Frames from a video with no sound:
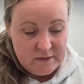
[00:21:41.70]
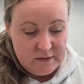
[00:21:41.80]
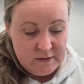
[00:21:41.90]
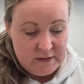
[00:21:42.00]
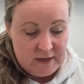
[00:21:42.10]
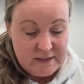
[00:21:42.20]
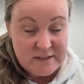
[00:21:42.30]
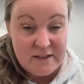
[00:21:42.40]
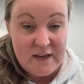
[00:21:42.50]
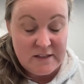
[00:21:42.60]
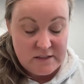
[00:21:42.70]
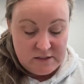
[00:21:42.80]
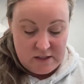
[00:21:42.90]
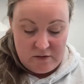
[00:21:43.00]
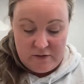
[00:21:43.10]
Okay, so that's
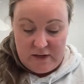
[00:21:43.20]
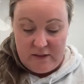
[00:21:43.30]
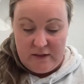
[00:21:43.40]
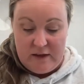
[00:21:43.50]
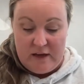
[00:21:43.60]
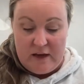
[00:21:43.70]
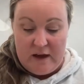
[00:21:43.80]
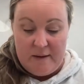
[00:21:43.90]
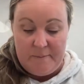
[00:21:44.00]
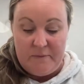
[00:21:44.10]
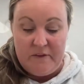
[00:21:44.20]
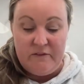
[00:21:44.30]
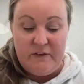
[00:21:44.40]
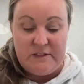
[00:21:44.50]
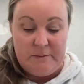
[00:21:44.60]
generally the
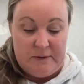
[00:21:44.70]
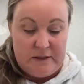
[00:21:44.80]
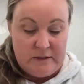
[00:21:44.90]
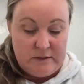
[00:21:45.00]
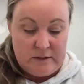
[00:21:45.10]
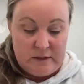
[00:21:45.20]
vitamin.